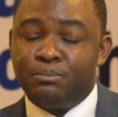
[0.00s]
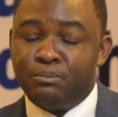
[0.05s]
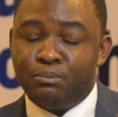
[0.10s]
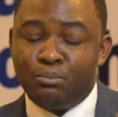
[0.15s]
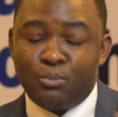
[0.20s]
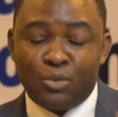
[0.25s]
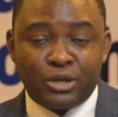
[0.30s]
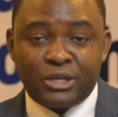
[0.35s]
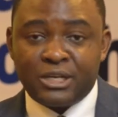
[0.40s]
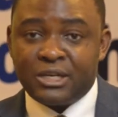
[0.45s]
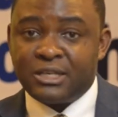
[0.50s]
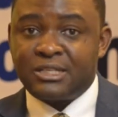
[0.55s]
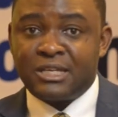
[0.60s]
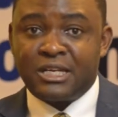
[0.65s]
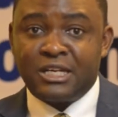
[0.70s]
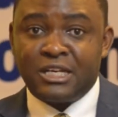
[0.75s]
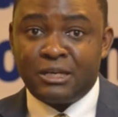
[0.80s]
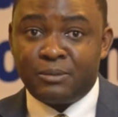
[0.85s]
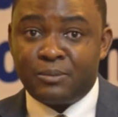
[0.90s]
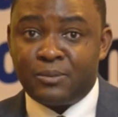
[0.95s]
models
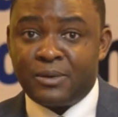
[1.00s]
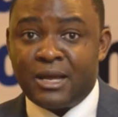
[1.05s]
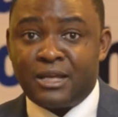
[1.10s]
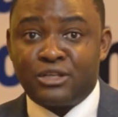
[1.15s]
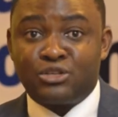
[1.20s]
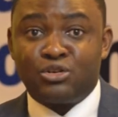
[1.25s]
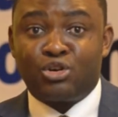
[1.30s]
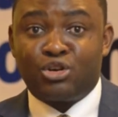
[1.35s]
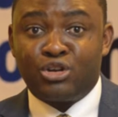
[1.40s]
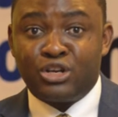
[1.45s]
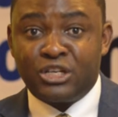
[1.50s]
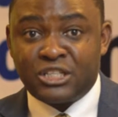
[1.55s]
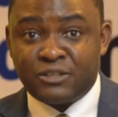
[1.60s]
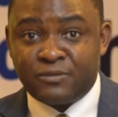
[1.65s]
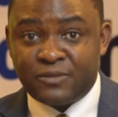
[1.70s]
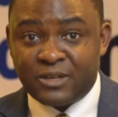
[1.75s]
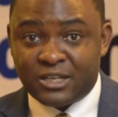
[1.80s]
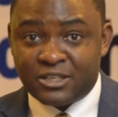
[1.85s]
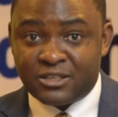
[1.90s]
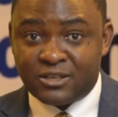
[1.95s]
and enablers on
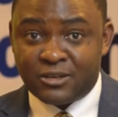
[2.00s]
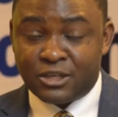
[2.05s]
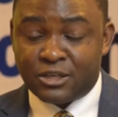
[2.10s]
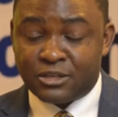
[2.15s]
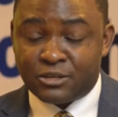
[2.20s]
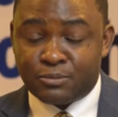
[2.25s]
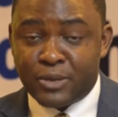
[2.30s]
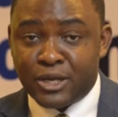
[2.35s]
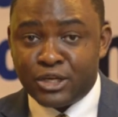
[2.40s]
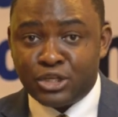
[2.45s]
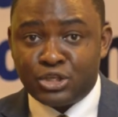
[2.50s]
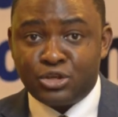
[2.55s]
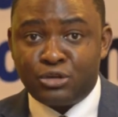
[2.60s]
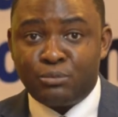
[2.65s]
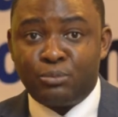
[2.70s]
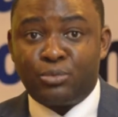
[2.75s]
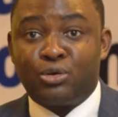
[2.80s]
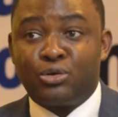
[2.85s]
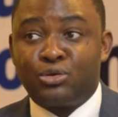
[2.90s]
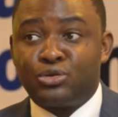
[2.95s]
connectivity
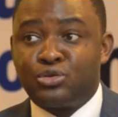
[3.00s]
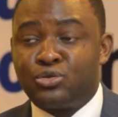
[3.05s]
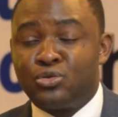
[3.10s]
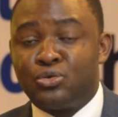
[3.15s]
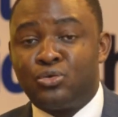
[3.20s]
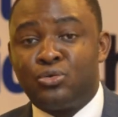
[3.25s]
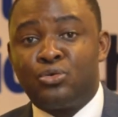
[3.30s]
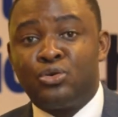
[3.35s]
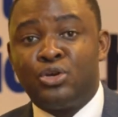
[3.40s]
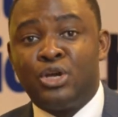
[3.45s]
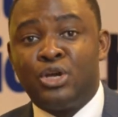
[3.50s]
expansion, but also